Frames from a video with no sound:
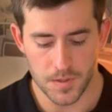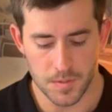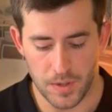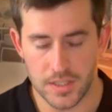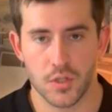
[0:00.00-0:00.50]

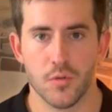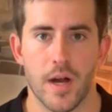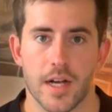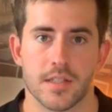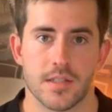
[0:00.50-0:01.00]
by
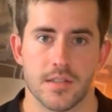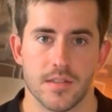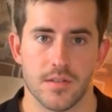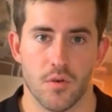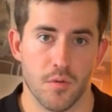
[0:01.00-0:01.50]
2x
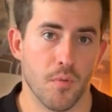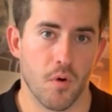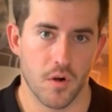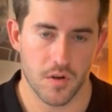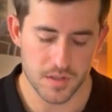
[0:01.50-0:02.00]
or
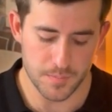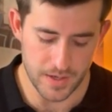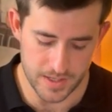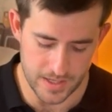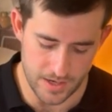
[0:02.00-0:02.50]
more,
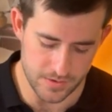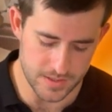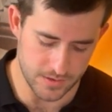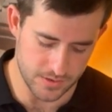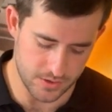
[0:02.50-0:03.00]
depending on how the
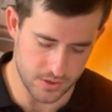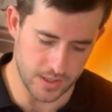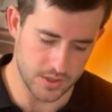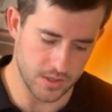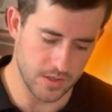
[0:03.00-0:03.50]
deals are
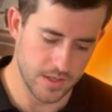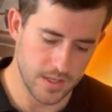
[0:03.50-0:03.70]
structured.